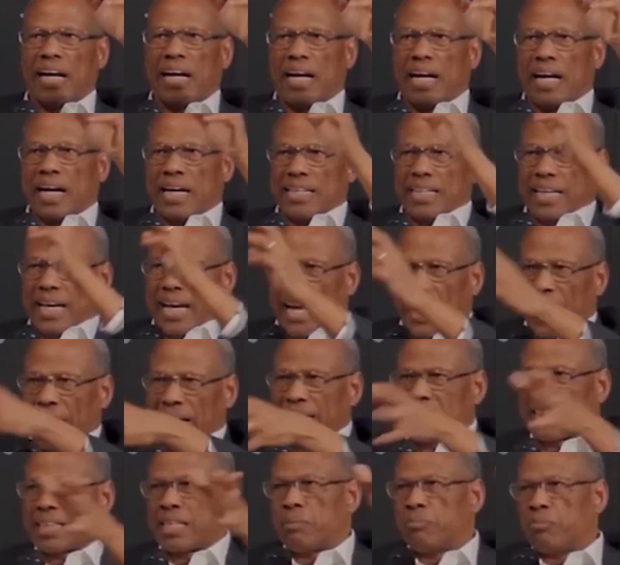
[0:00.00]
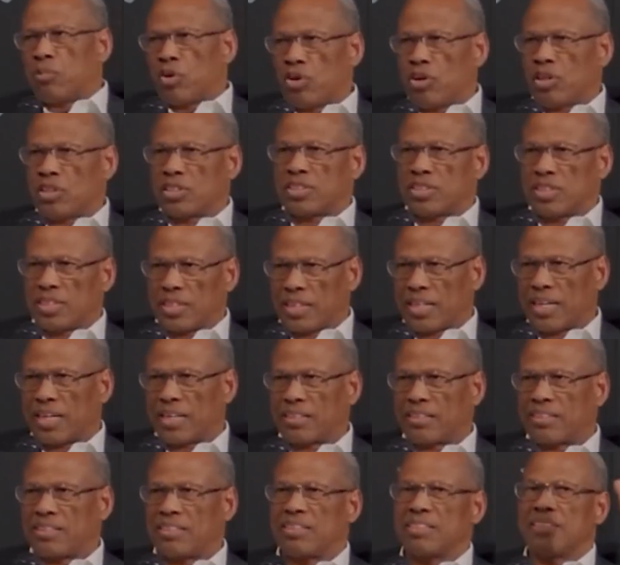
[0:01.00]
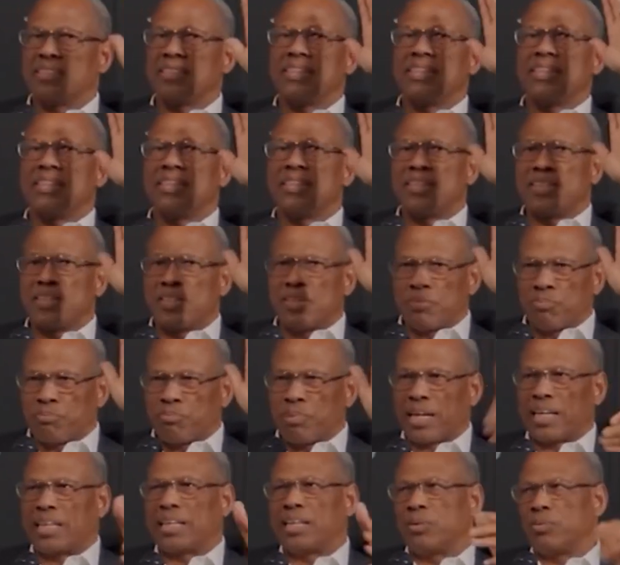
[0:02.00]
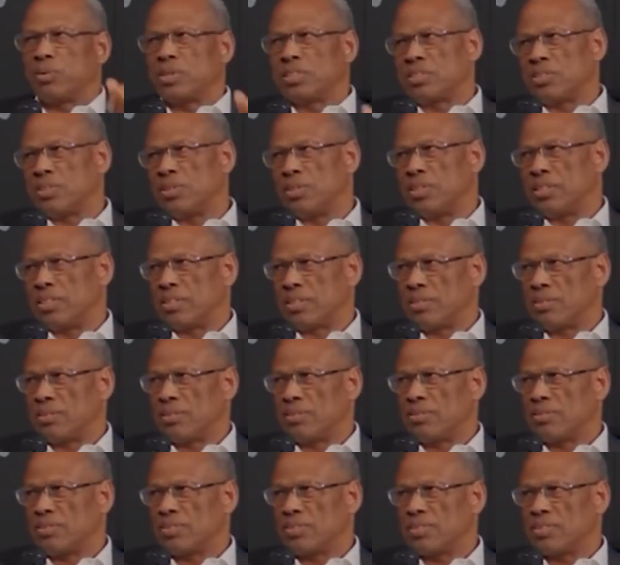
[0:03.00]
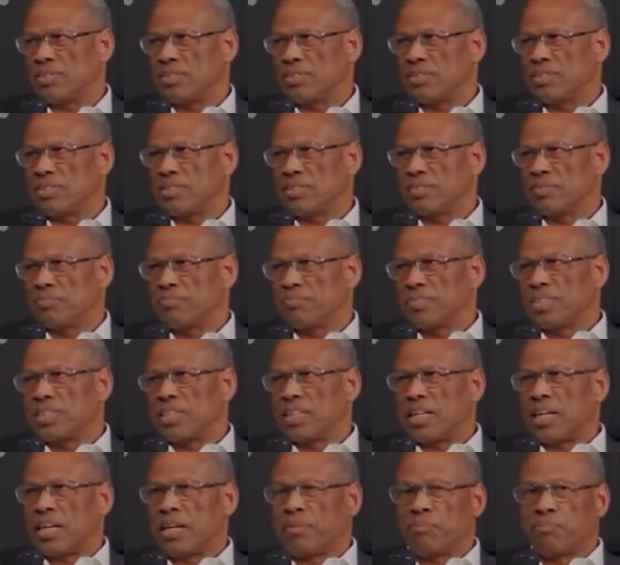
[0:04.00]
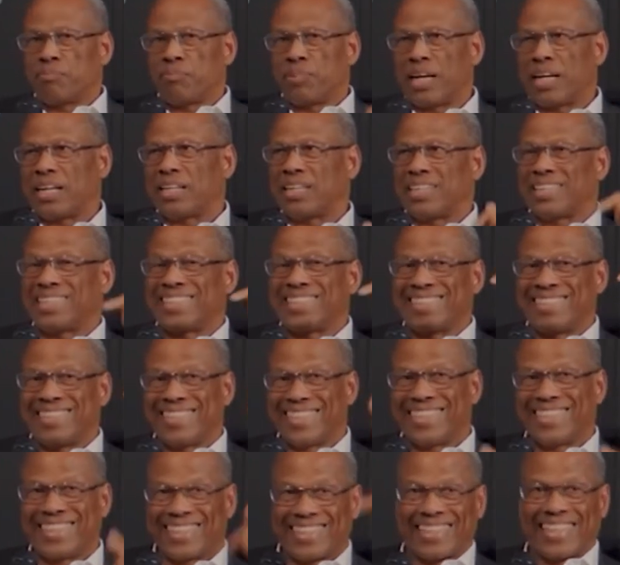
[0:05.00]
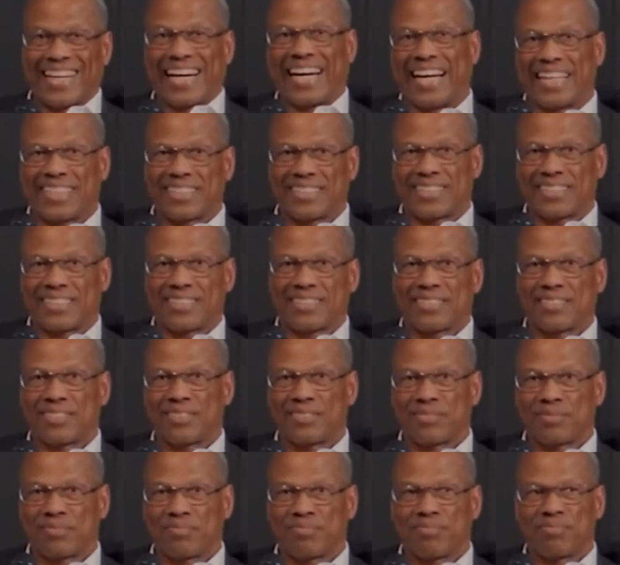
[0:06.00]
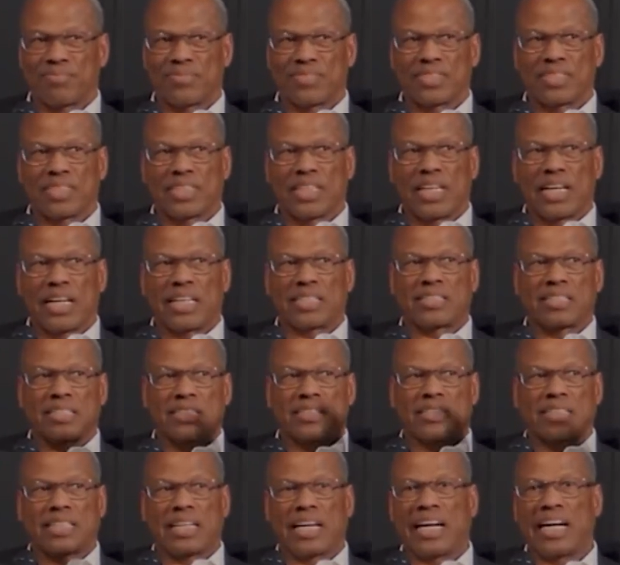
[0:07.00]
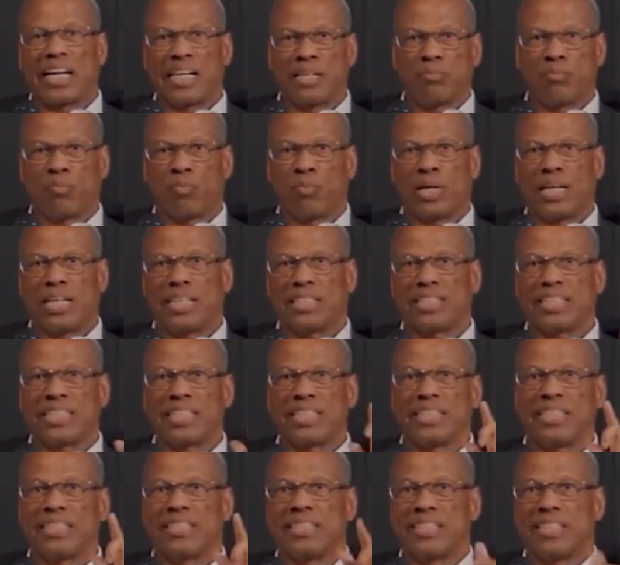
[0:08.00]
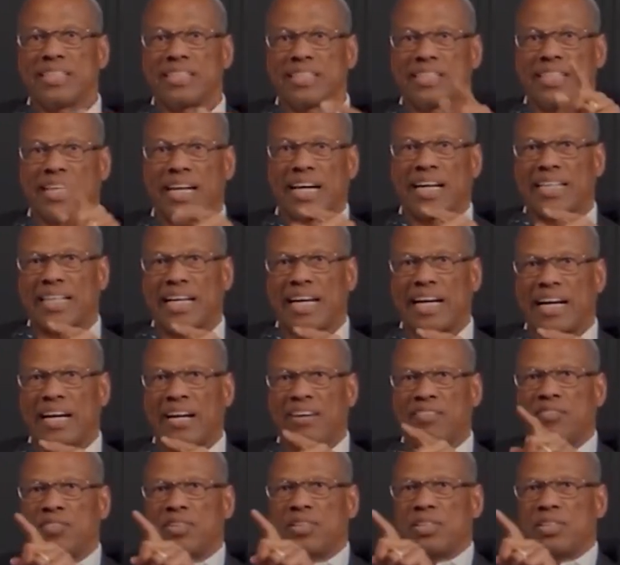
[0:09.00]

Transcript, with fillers: and add them all together. Pelé was doing those. And Pelé did that at a time when he did not have